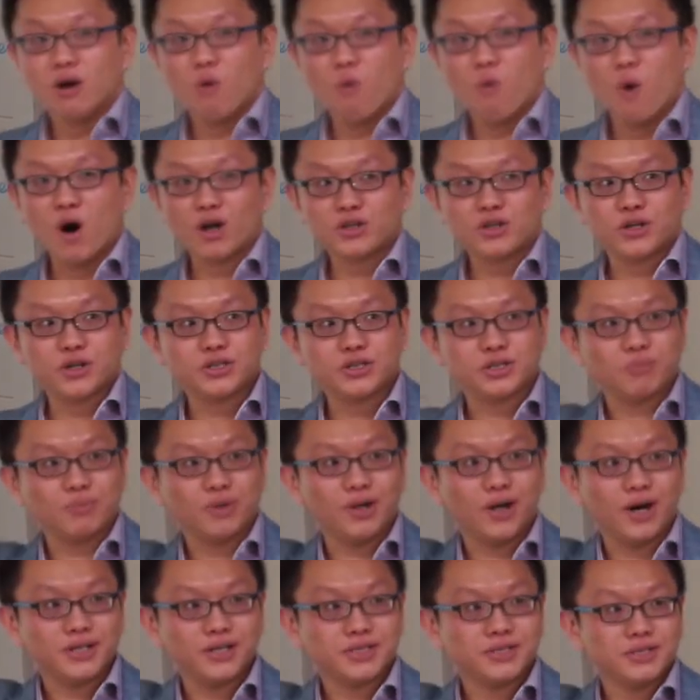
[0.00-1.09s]
water
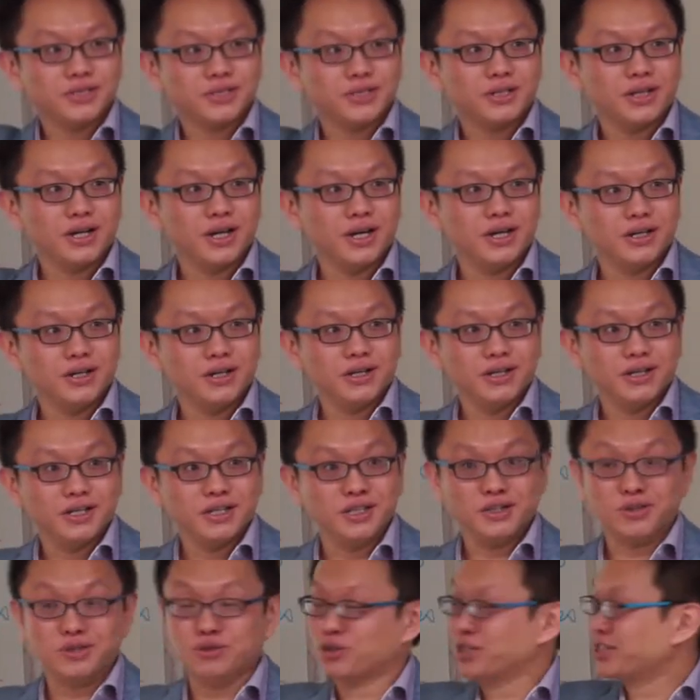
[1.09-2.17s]
supplies, and
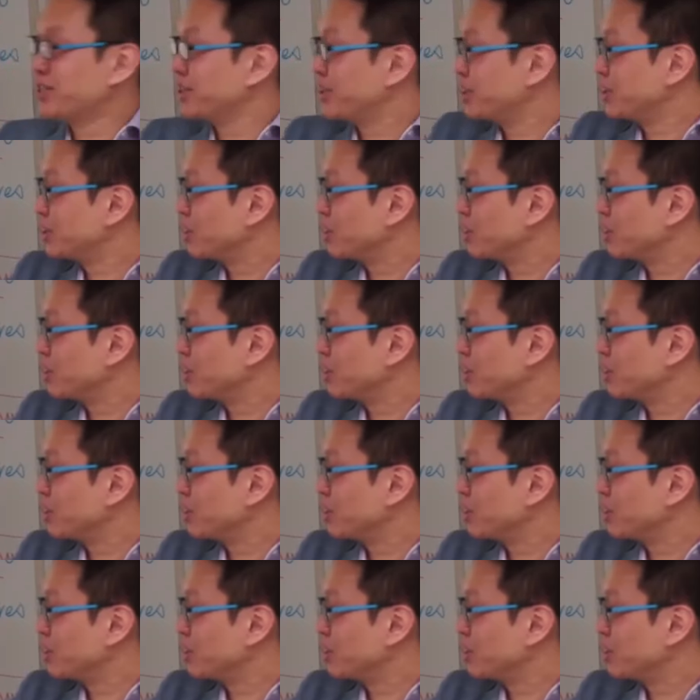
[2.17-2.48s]
electricity